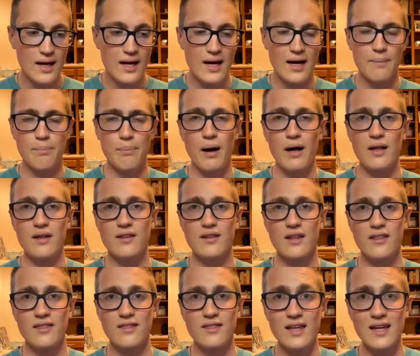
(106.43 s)
But the
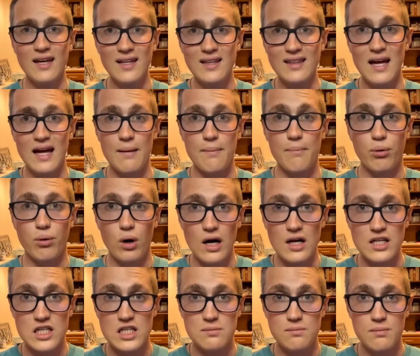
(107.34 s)
thing that
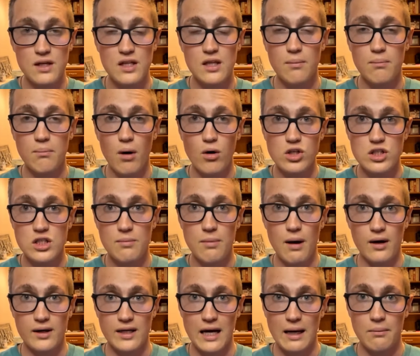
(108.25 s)
impresses me the most
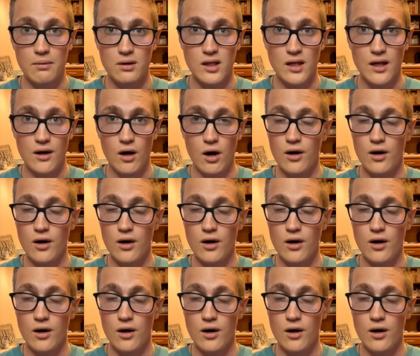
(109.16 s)
about Cameron Lenhardt,